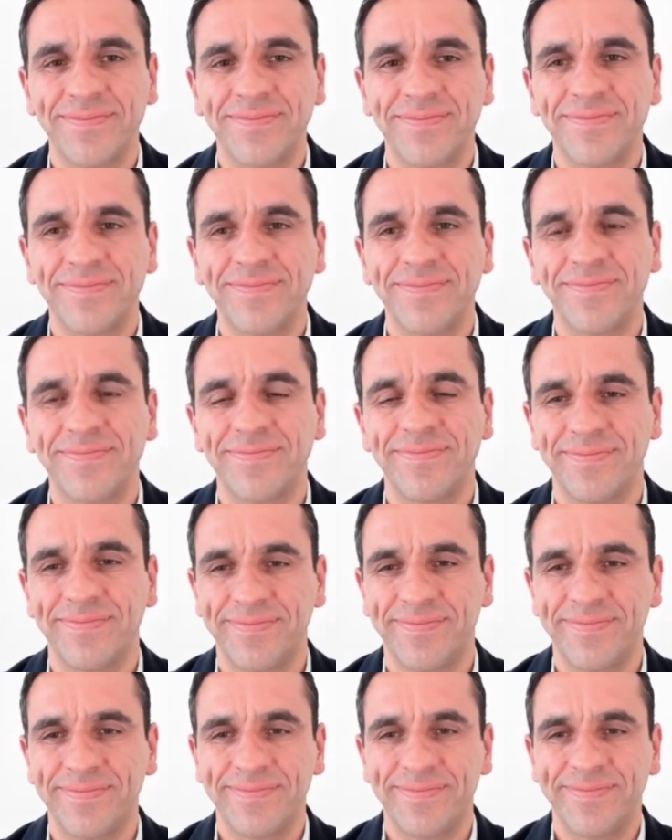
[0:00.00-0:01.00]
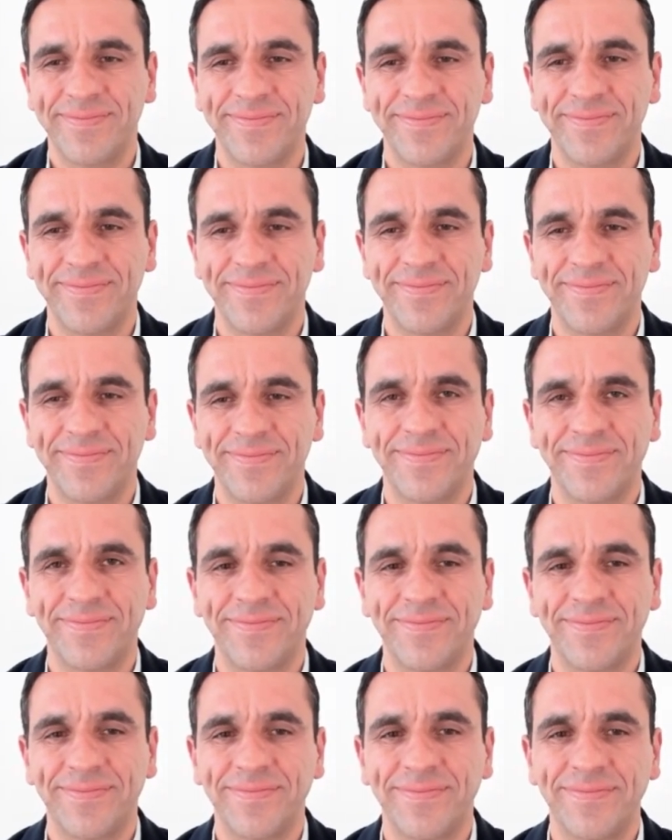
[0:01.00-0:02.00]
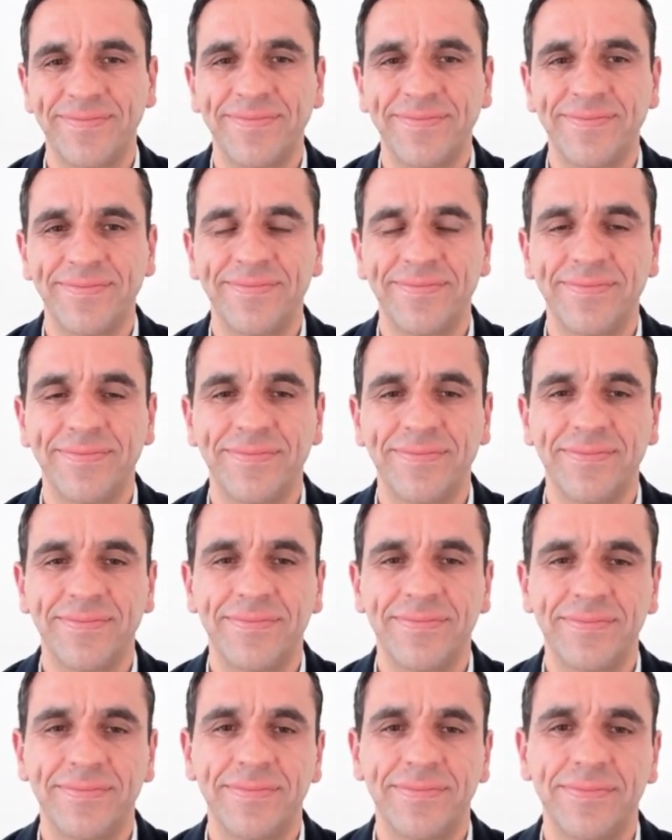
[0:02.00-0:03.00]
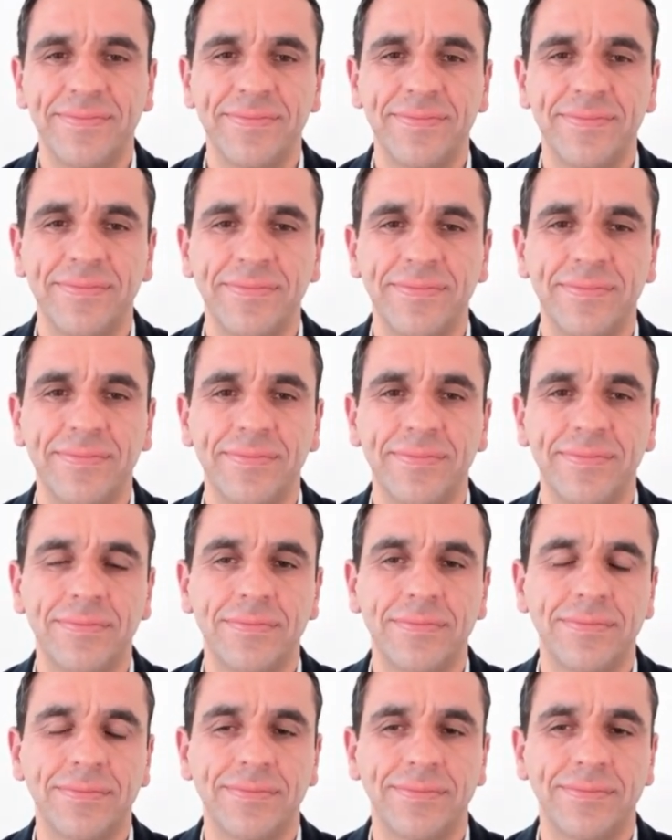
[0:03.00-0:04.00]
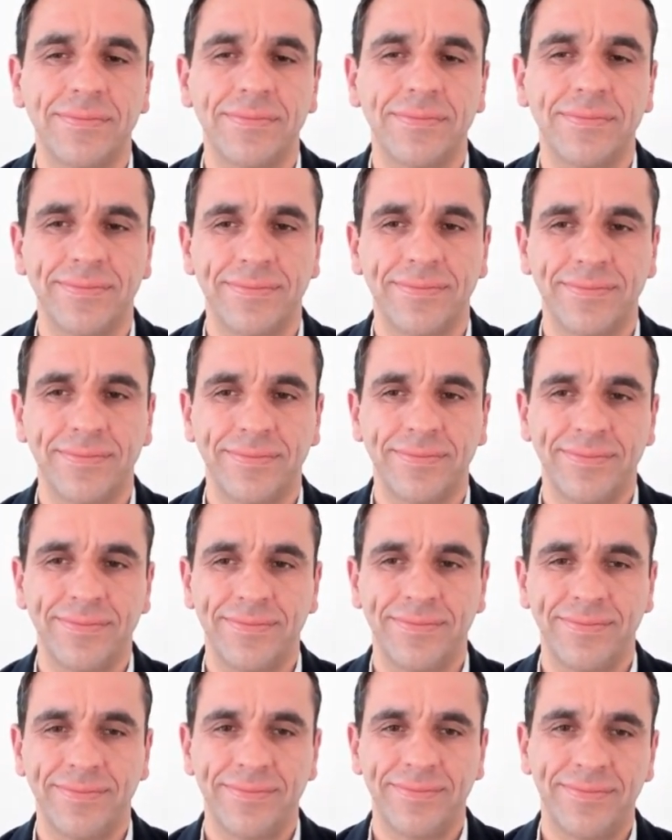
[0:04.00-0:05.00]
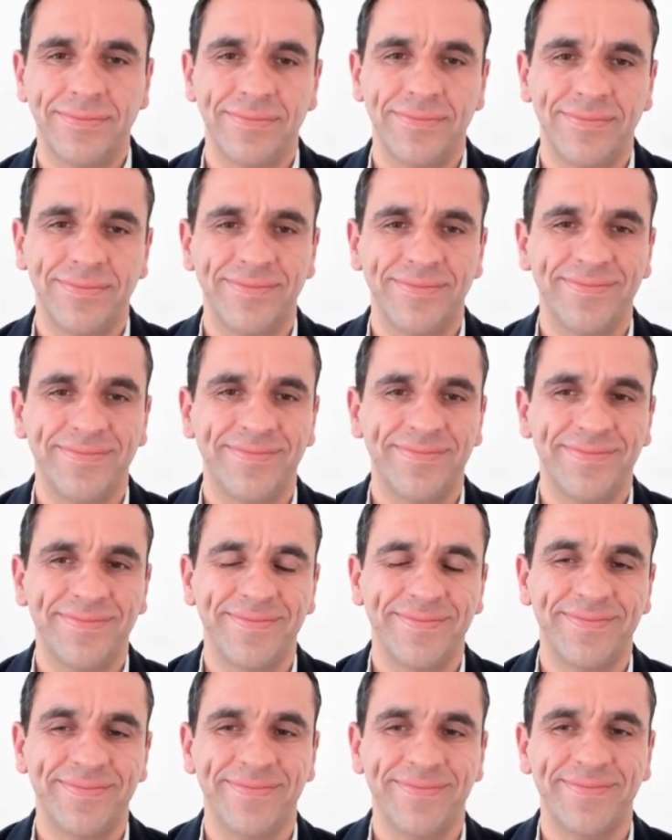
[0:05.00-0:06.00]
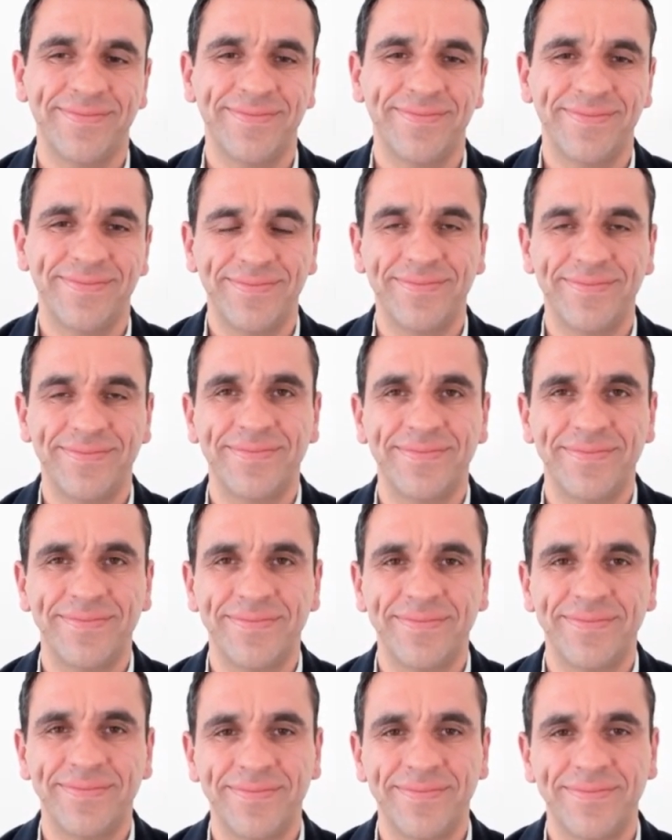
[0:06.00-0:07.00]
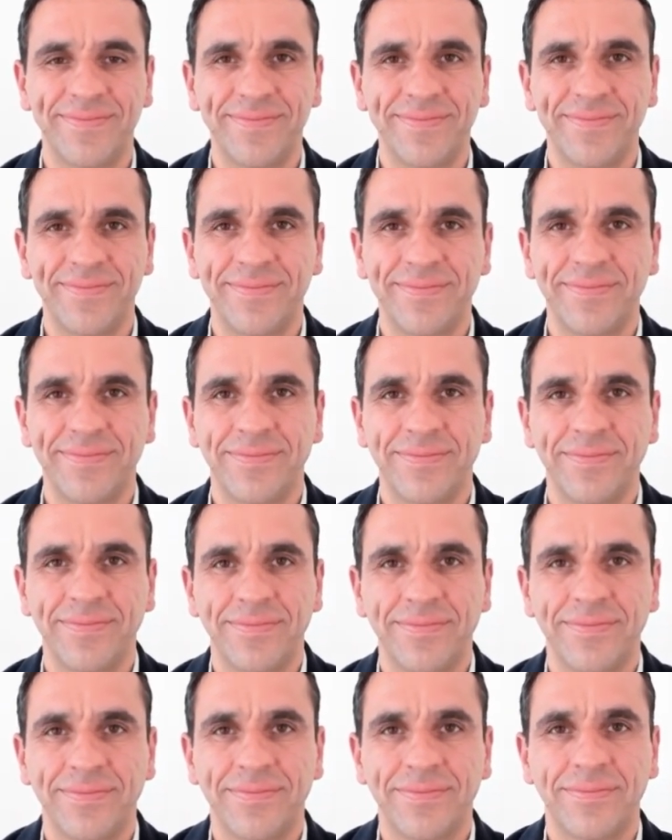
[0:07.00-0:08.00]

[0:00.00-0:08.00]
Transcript: [no speech]